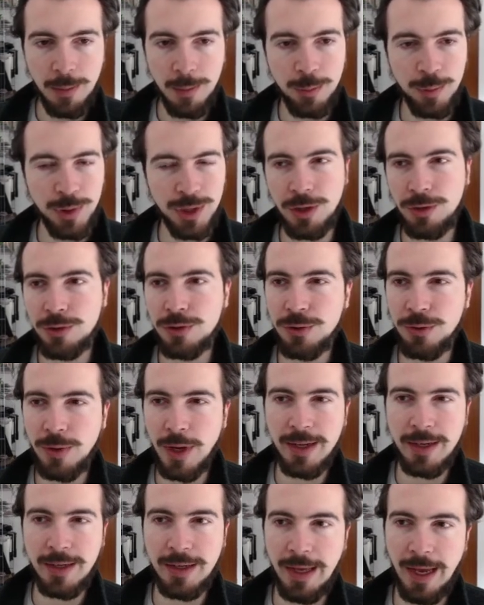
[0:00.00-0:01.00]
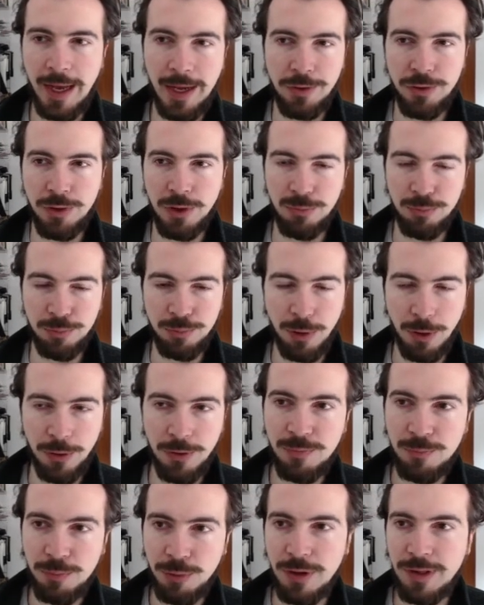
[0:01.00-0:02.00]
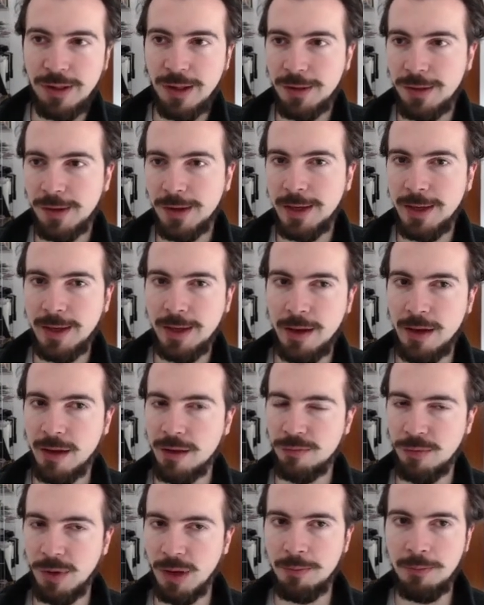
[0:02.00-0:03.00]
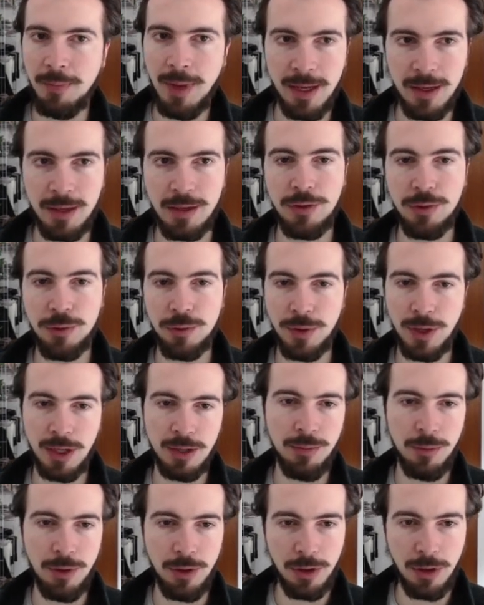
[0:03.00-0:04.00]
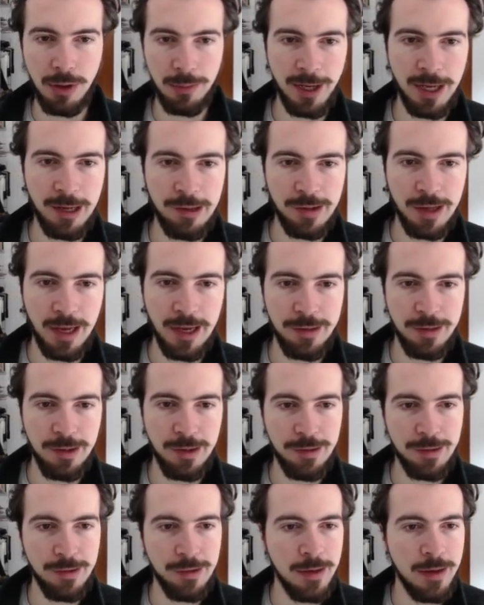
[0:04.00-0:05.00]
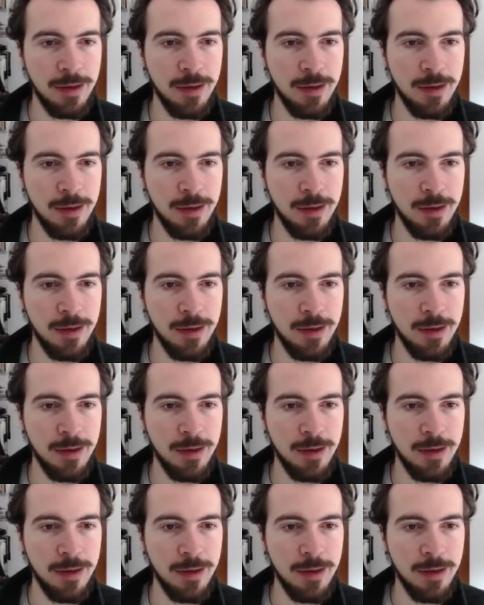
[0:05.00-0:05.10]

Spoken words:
we don't do any actual post-processing here as we might do in more complex cases,